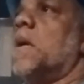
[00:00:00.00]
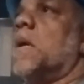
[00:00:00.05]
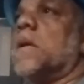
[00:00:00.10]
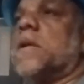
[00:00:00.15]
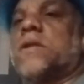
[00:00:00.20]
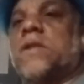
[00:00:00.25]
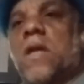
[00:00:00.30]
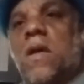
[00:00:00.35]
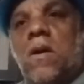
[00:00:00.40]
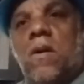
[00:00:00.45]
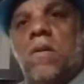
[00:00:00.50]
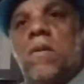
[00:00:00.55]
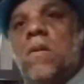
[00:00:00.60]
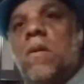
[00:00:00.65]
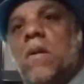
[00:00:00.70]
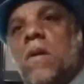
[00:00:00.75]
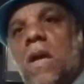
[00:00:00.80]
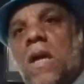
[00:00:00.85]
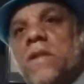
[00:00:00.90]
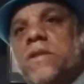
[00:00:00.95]

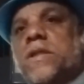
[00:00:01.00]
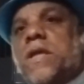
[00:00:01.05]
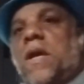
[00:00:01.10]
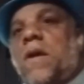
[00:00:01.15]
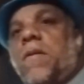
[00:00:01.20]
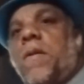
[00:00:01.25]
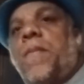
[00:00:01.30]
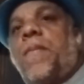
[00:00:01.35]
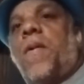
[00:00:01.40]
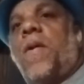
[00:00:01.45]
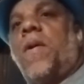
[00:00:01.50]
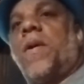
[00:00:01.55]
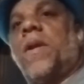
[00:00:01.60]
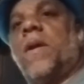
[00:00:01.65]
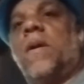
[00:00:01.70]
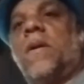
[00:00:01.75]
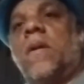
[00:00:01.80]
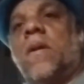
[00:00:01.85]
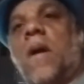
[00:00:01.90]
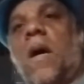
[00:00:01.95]
So that's Kerry
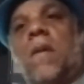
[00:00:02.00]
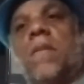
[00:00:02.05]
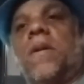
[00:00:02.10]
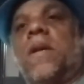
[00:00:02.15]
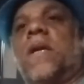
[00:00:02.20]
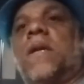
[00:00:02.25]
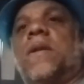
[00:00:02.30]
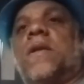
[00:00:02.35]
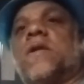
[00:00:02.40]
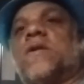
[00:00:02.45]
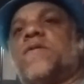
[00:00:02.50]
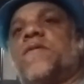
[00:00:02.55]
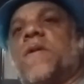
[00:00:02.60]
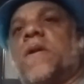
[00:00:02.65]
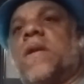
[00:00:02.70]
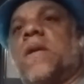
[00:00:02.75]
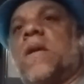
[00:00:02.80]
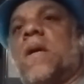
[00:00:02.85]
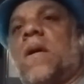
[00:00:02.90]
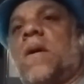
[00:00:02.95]
Porter. I'm gonna end this
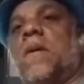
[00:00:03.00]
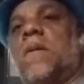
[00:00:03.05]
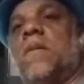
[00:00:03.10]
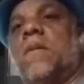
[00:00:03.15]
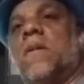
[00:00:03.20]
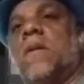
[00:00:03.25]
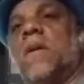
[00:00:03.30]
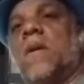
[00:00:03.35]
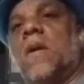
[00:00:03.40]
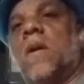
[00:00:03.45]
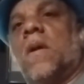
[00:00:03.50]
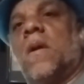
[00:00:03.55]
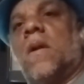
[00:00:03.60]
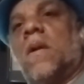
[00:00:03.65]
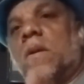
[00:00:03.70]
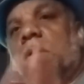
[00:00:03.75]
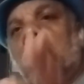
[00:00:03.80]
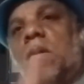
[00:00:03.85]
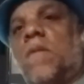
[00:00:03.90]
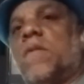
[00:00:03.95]
video.
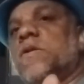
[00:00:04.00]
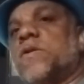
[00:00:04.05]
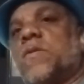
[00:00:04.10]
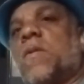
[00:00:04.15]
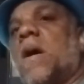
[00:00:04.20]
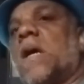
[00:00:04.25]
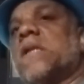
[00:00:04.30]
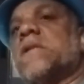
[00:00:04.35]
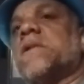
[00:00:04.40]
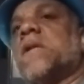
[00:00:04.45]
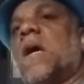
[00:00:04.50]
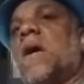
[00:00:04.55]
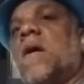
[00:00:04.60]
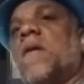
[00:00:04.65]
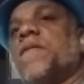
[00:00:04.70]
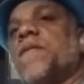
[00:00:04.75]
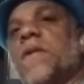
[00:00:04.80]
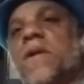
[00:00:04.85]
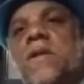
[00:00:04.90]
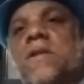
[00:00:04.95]
Lord was watched
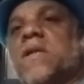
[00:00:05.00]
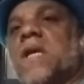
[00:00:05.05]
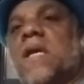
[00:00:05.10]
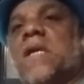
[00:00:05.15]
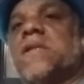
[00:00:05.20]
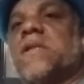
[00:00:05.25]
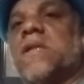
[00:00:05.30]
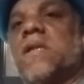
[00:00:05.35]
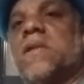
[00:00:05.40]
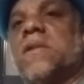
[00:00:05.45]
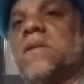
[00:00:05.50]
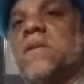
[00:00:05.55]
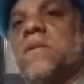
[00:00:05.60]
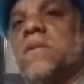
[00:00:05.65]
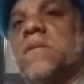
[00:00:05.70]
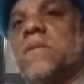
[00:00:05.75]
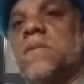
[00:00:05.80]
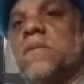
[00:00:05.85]
out for injustice.